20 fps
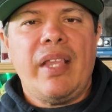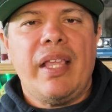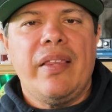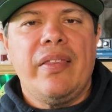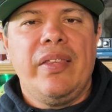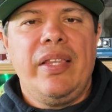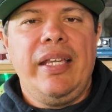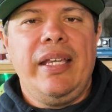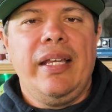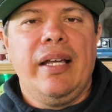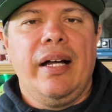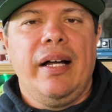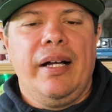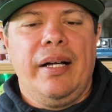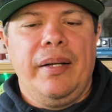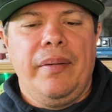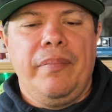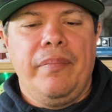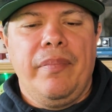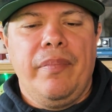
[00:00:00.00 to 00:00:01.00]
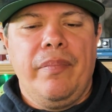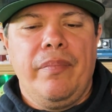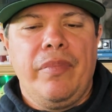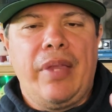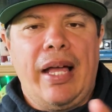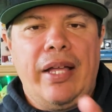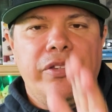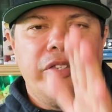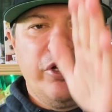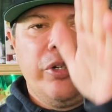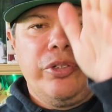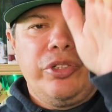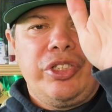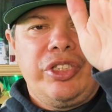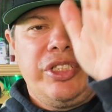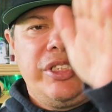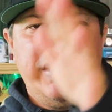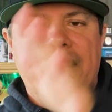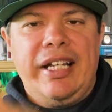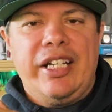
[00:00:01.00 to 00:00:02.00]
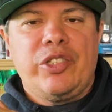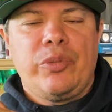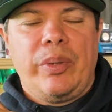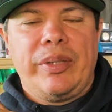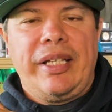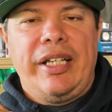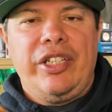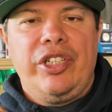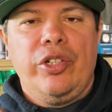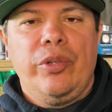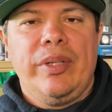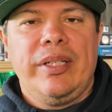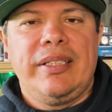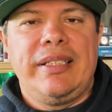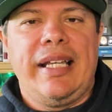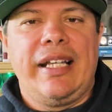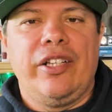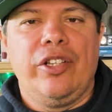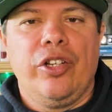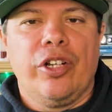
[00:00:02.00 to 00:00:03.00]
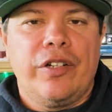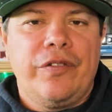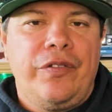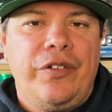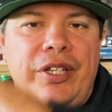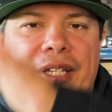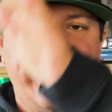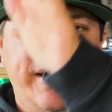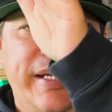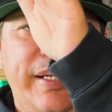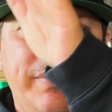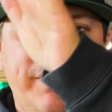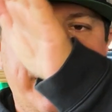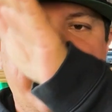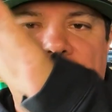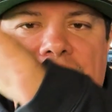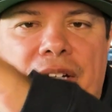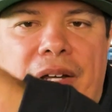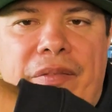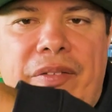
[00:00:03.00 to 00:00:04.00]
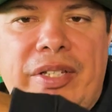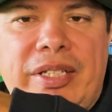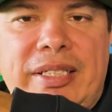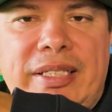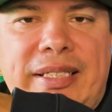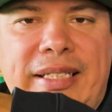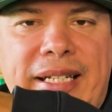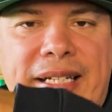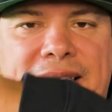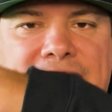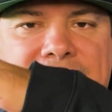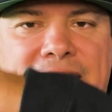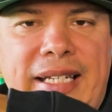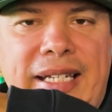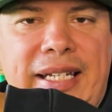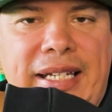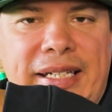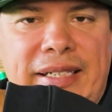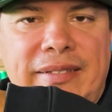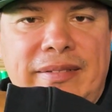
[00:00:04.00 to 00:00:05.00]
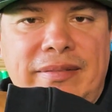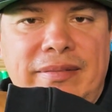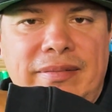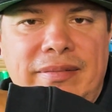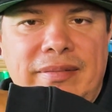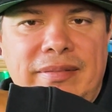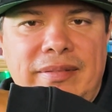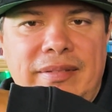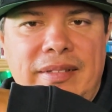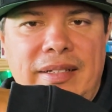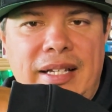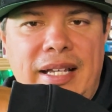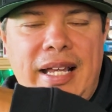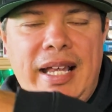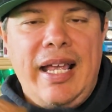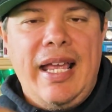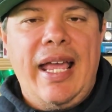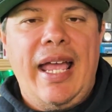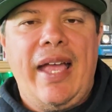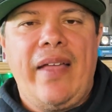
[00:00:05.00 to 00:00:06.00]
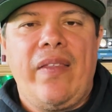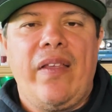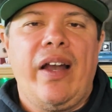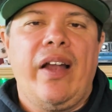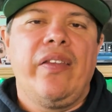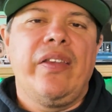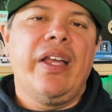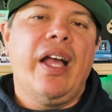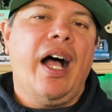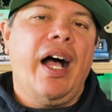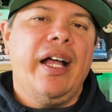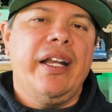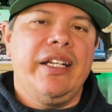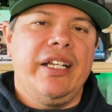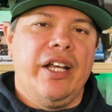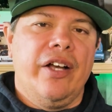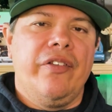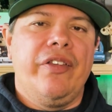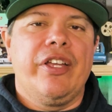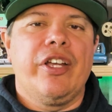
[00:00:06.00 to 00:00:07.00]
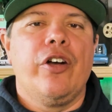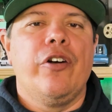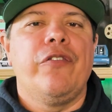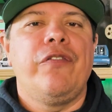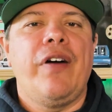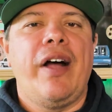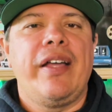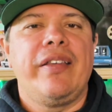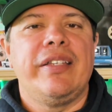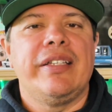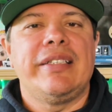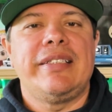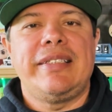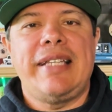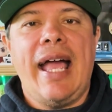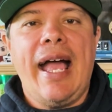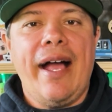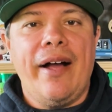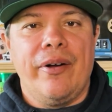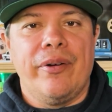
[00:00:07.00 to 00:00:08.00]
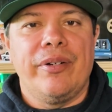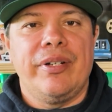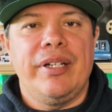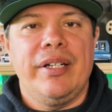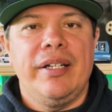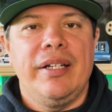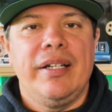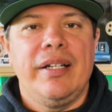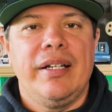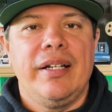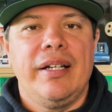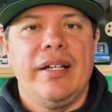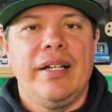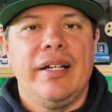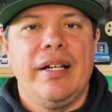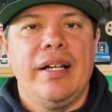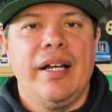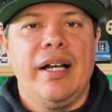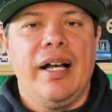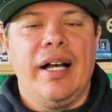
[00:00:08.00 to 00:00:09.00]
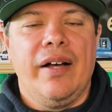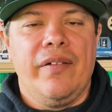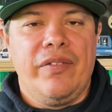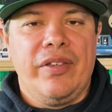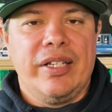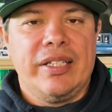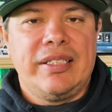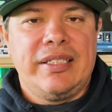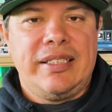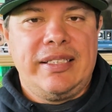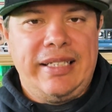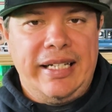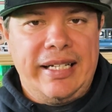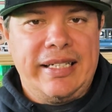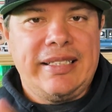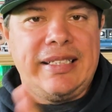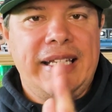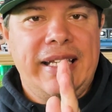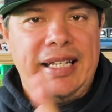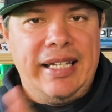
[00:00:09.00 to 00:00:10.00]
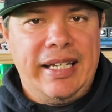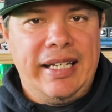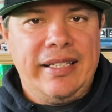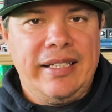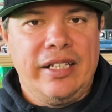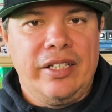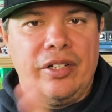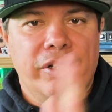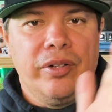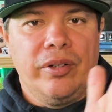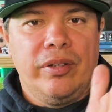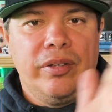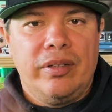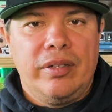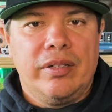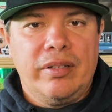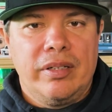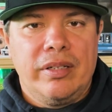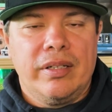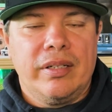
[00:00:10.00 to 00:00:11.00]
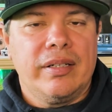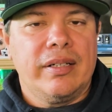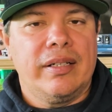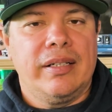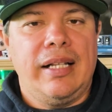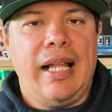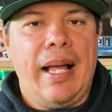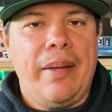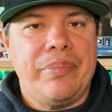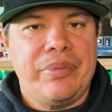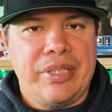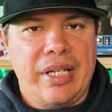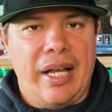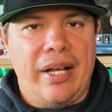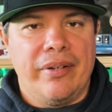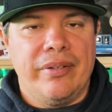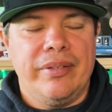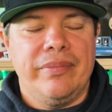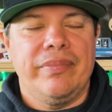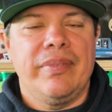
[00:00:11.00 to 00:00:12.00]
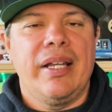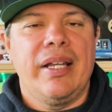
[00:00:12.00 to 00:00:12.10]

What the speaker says: Those sticks, what they do is they look for the image of the sticks hitting, and then on the audio they go find the sound of the sticks hitting, the little clap sound,